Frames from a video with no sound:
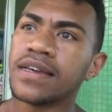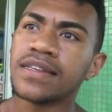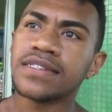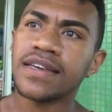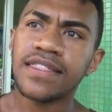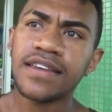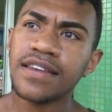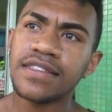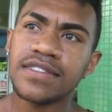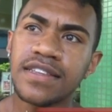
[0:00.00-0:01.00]
Yes, I think
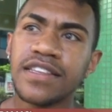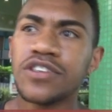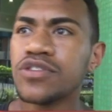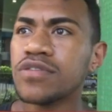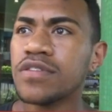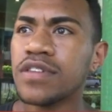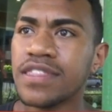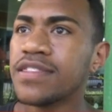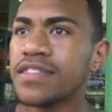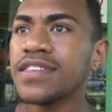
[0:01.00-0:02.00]
it's an issue in
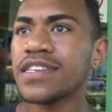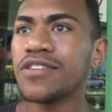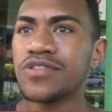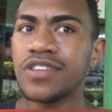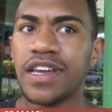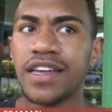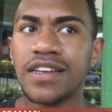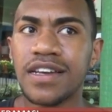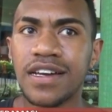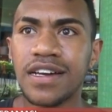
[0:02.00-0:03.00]
this country,
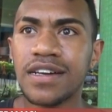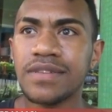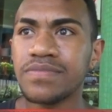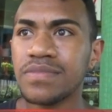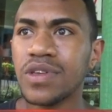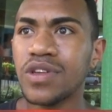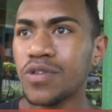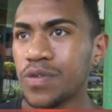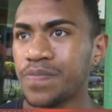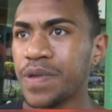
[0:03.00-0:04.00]
and you
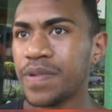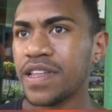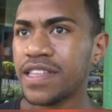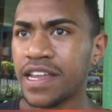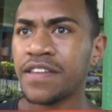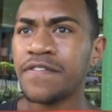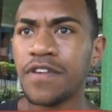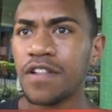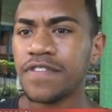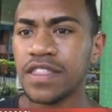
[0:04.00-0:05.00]
know, people that are
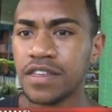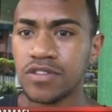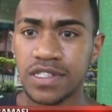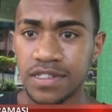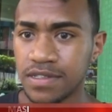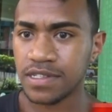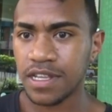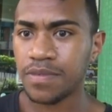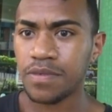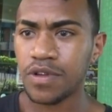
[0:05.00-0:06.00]
involved in the
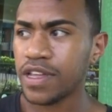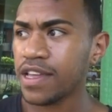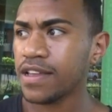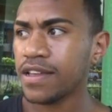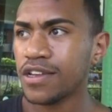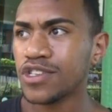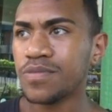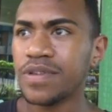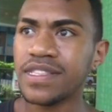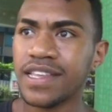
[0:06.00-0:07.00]
cyberbullying
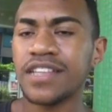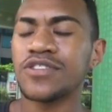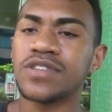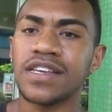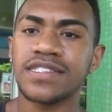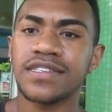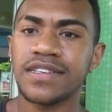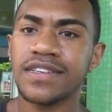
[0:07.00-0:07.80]
should be taken to task.